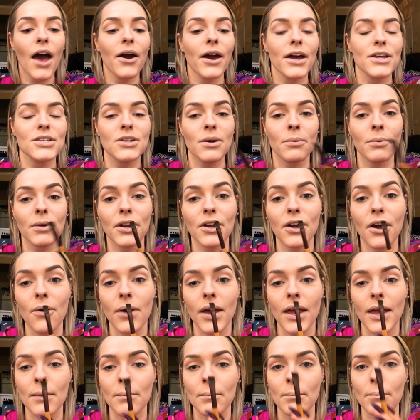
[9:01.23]
Okay, so I'm gonna go
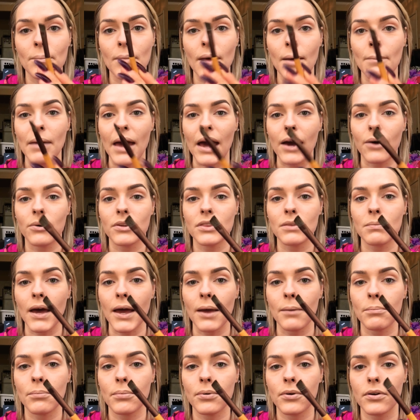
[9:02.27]
in back with
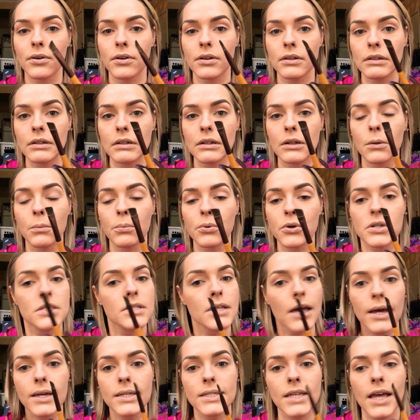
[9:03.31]
my little
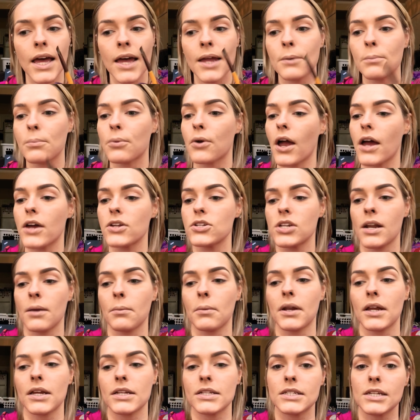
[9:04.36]
precise end brush, and
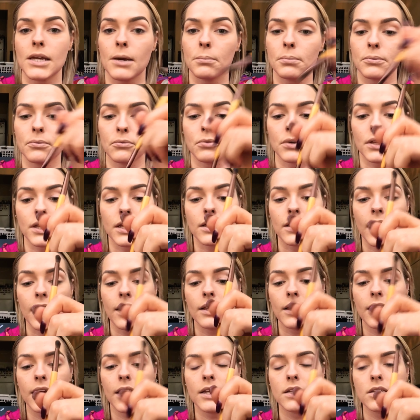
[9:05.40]
I'm gonna dip really
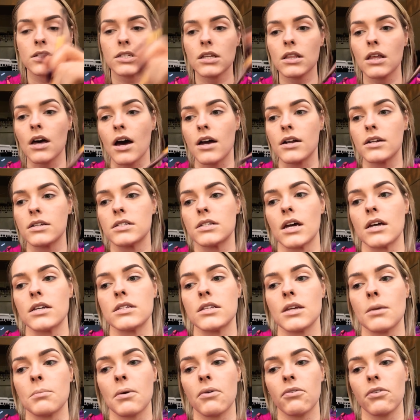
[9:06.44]
lightly into the
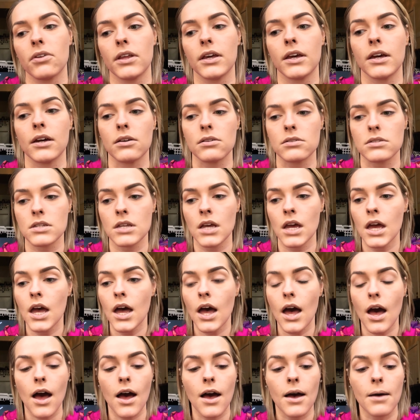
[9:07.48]
Anastasia Beverly Hills
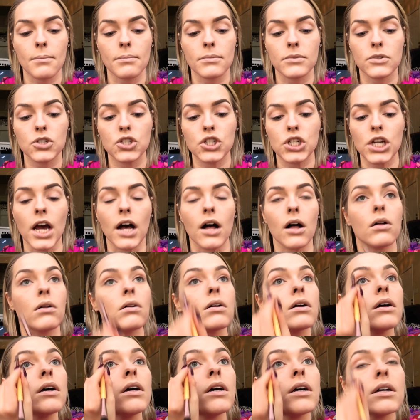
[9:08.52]

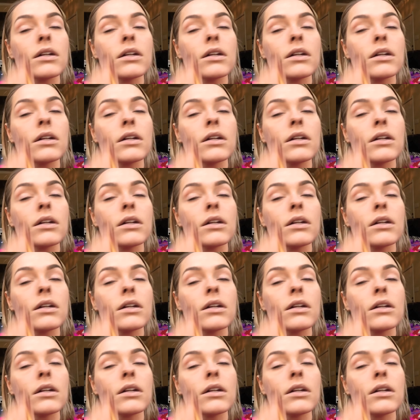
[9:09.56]
gel